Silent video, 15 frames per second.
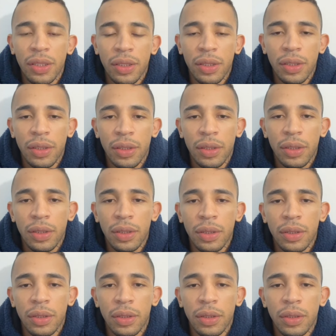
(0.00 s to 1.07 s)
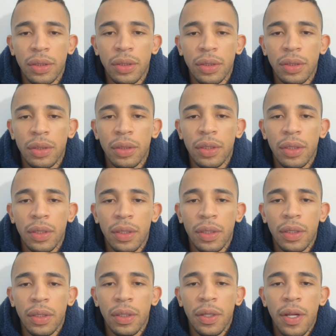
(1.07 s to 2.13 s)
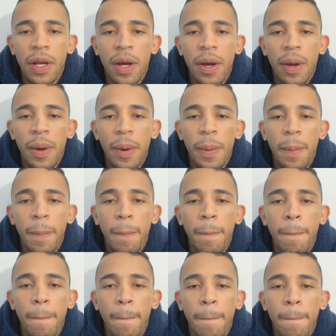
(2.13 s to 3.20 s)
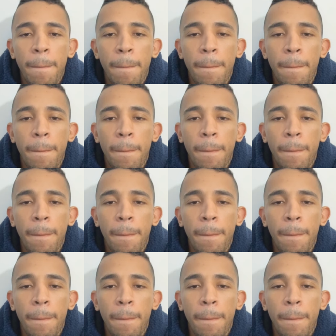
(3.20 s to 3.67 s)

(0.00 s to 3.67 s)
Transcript: (silent)